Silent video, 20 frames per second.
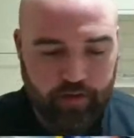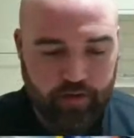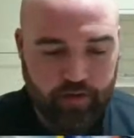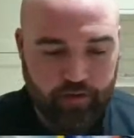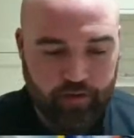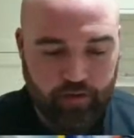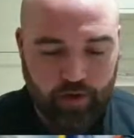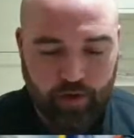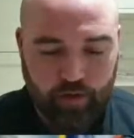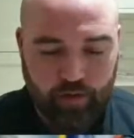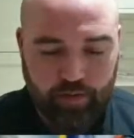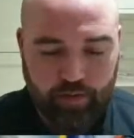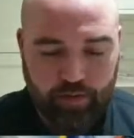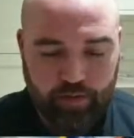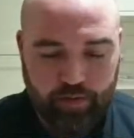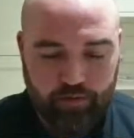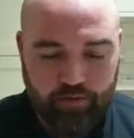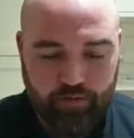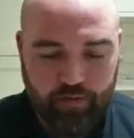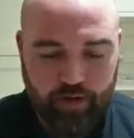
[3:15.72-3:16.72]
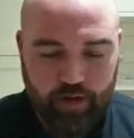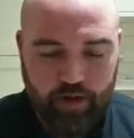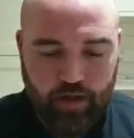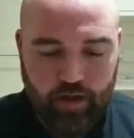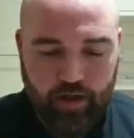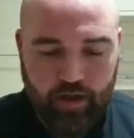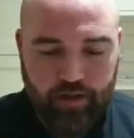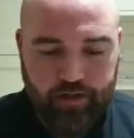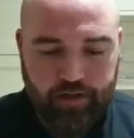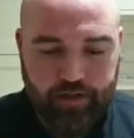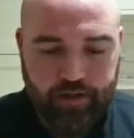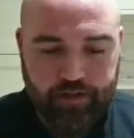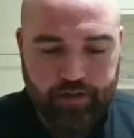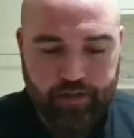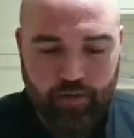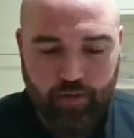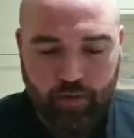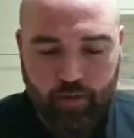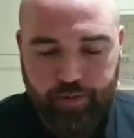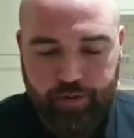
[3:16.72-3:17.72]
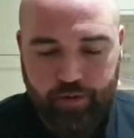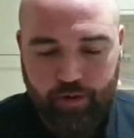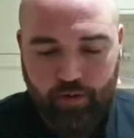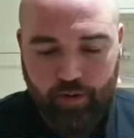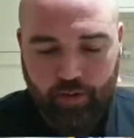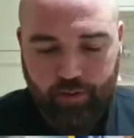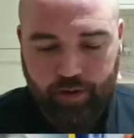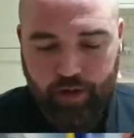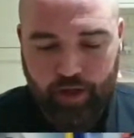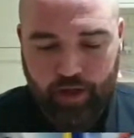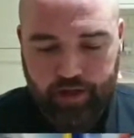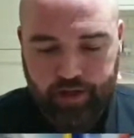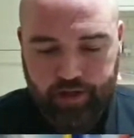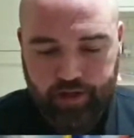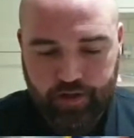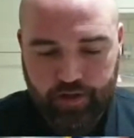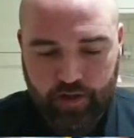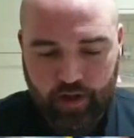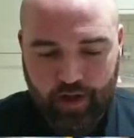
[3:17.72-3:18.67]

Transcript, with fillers: I think we'll open... Seeing as though we're opening a Rebel Clash